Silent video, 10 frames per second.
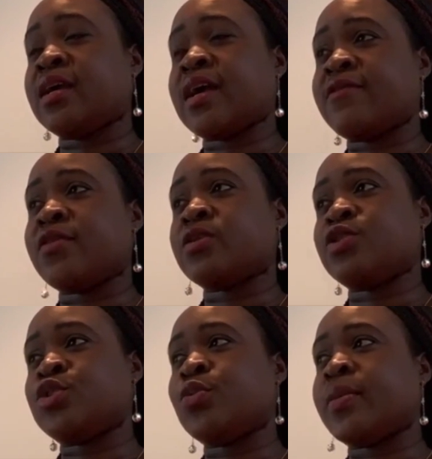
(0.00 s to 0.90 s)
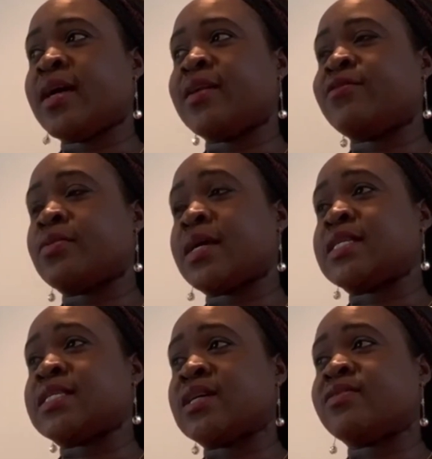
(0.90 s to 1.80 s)
I felt so bad for
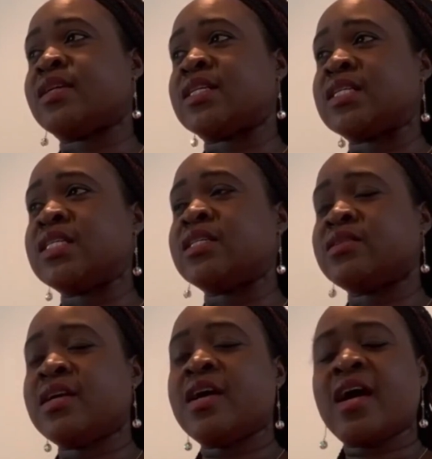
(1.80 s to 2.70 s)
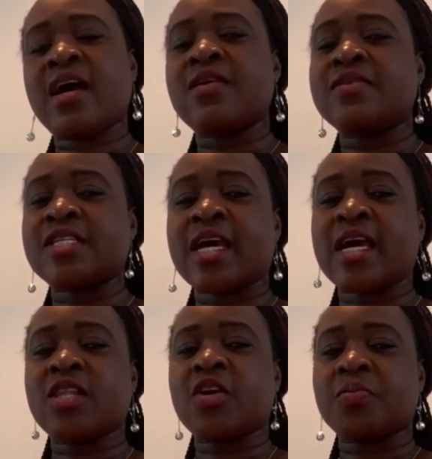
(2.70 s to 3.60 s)
myself. Like, ooh, I wish I
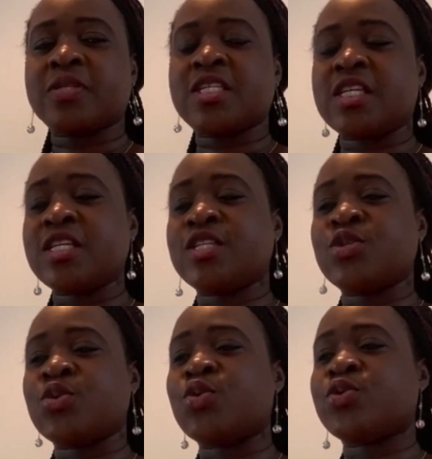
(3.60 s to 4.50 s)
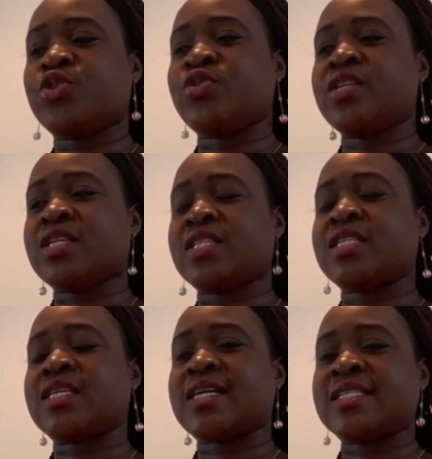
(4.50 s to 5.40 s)
had the opportunity to go through this
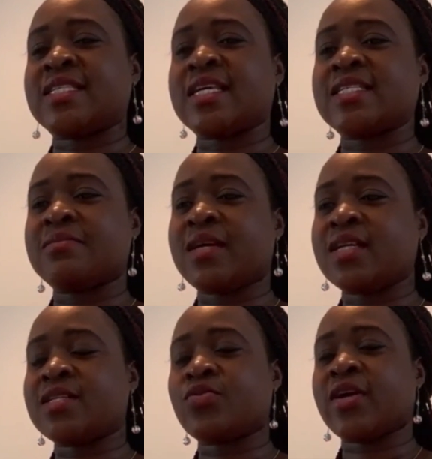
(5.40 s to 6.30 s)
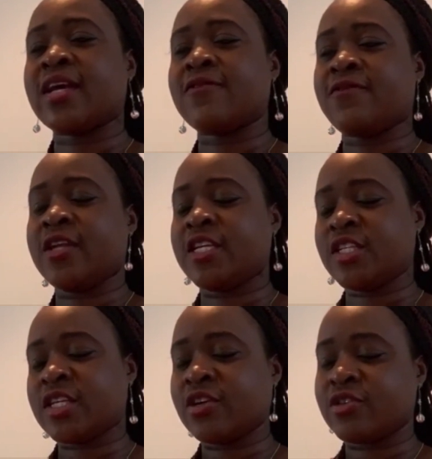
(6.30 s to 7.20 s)
assessment when I finished
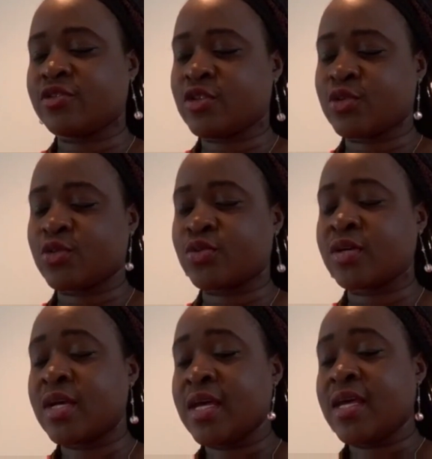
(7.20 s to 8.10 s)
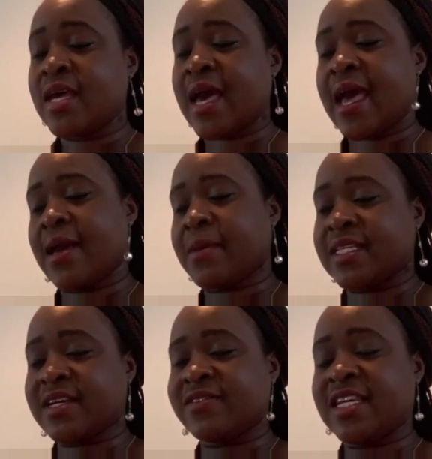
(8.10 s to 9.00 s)
secondary school. I might
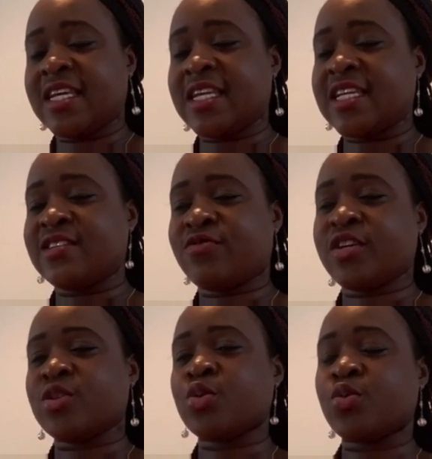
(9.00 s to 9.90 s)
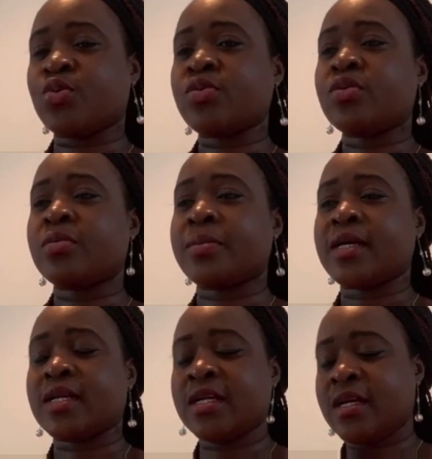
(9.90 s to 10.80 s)
have taken a different school,
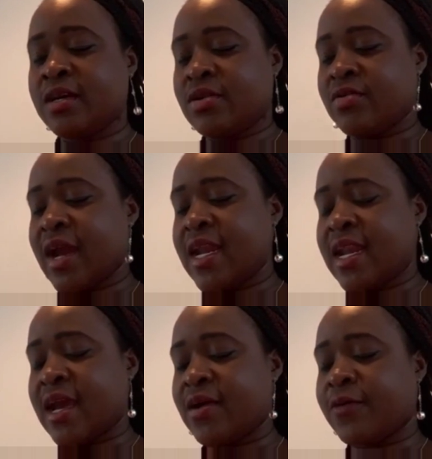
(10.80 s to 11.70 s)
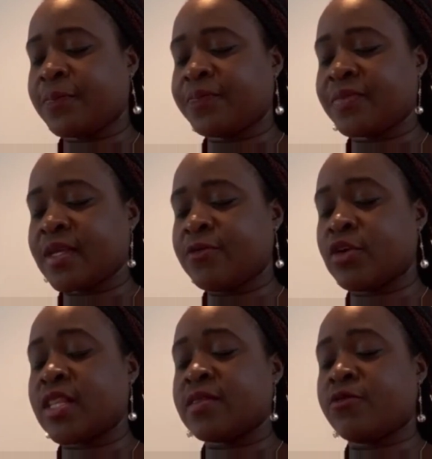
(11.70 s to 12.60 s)
but right now, for,
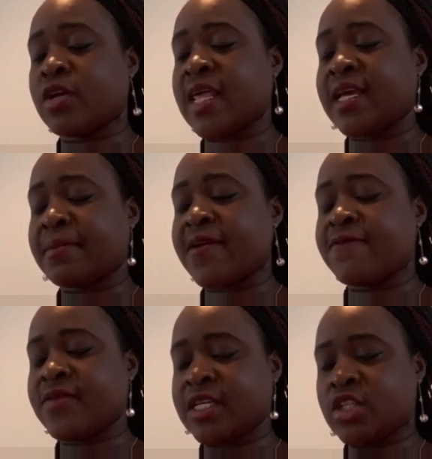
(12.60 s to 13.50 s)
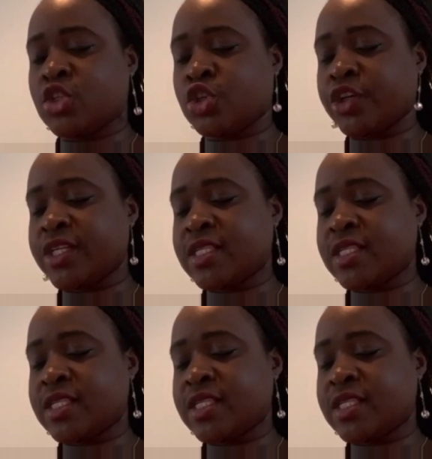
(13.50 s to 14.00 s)
for like my first choice,